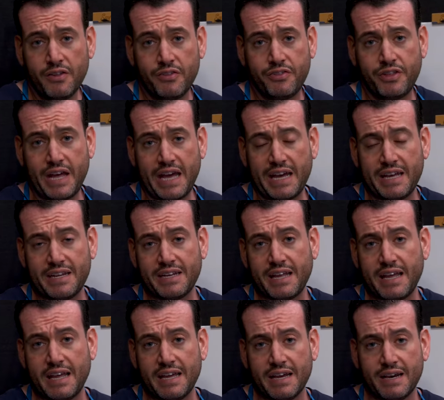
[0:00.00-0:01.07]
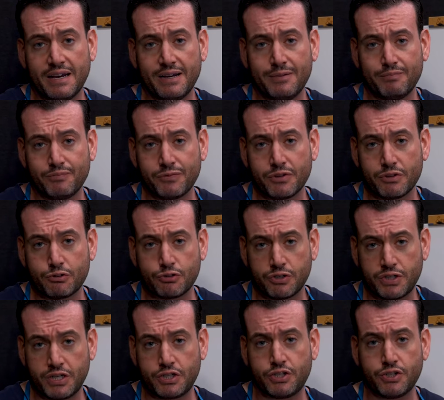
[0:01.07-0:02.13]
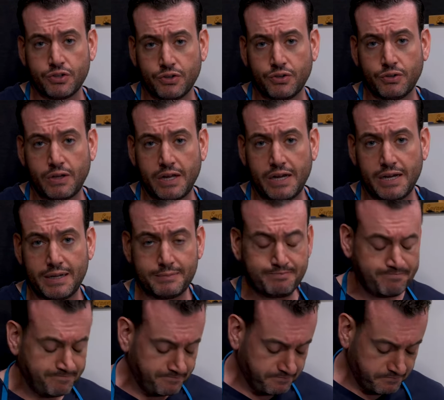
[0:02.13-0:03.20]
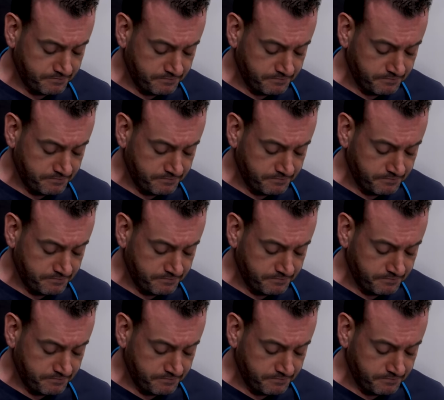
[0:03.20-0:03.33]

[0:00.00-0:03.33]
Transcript: than a um, traditional. Um,